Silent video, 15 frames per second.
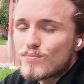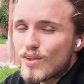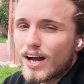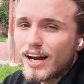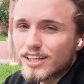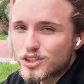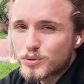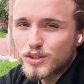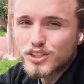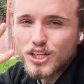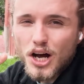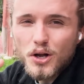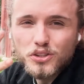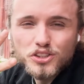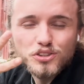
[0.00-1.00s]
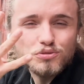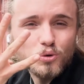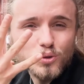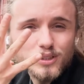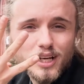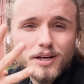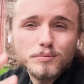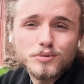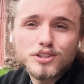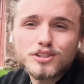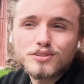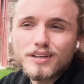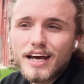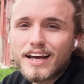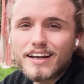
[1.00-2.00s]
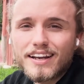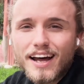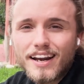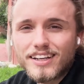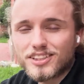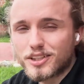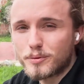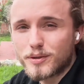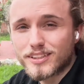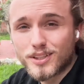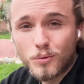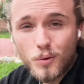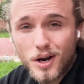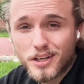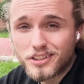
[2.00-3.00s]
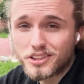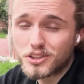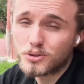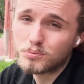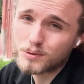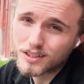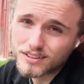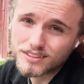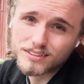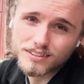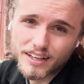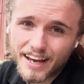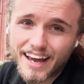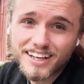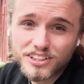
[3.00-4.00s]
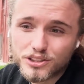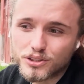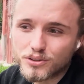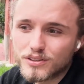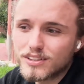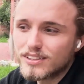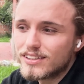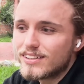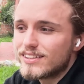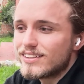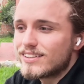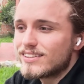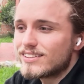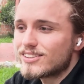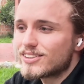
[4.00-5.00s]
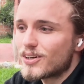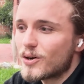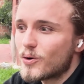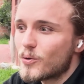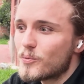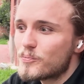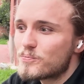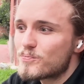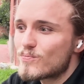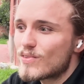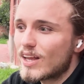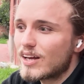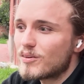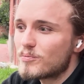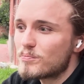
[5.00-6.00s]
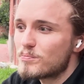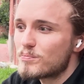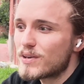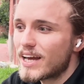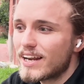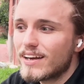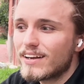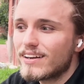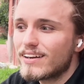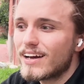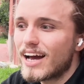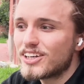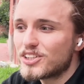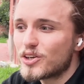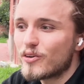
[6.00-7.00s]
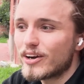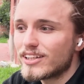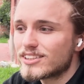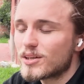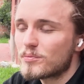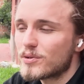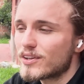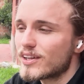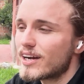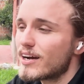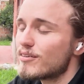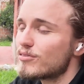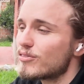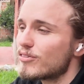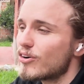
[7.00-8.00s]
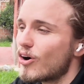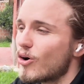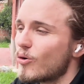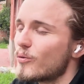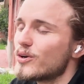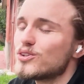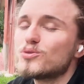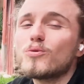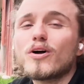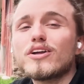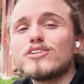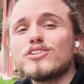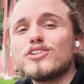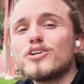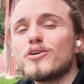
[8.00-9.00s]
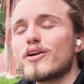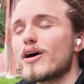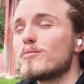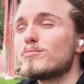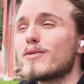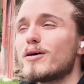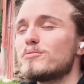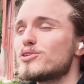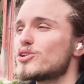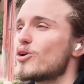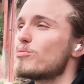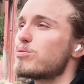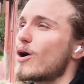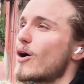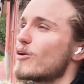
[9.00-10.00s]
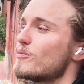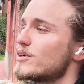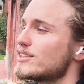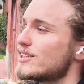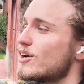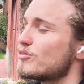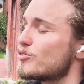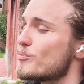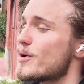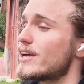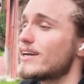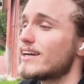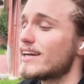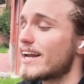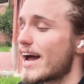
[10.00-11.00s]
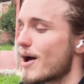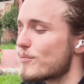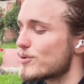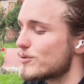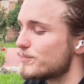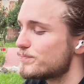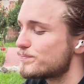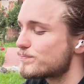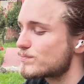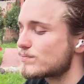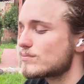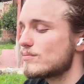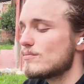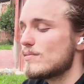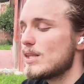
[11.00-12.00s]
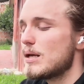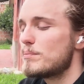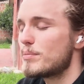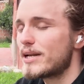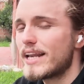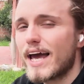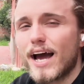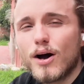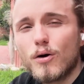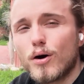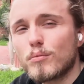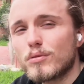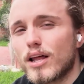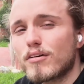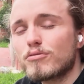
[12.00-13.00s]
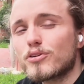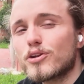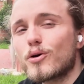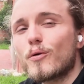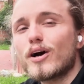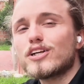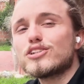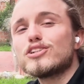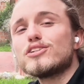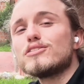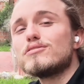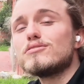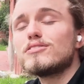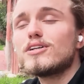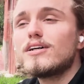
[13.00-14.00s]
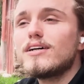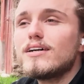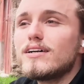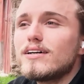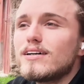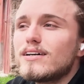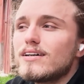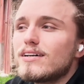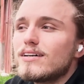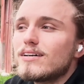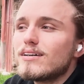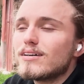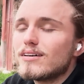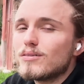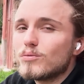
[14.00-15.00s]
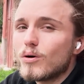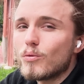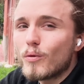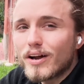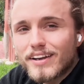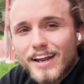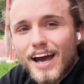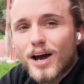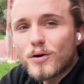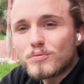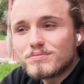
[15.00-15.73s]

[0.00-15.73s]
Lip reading: I switched colleges 4 times, and not necessarily because I wanted to, because I had to. So getting a degree is something that I've always wanted to do, and I'm so proud of myself for making it happen. But now I'm left with the question of, well, what now?